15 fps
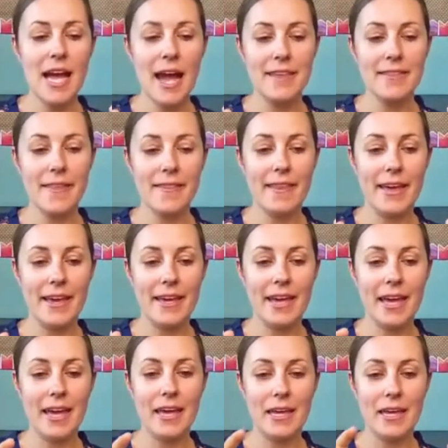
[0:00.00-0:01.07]
And then they
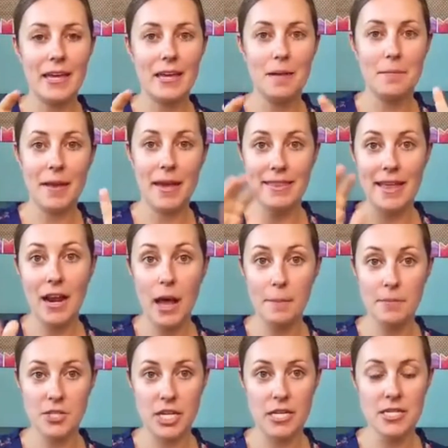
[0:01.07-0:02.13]
can make that
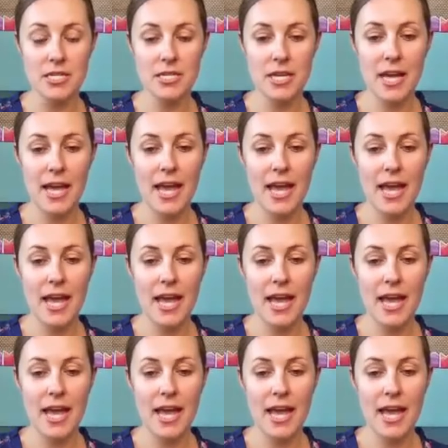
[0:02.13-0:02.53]
option.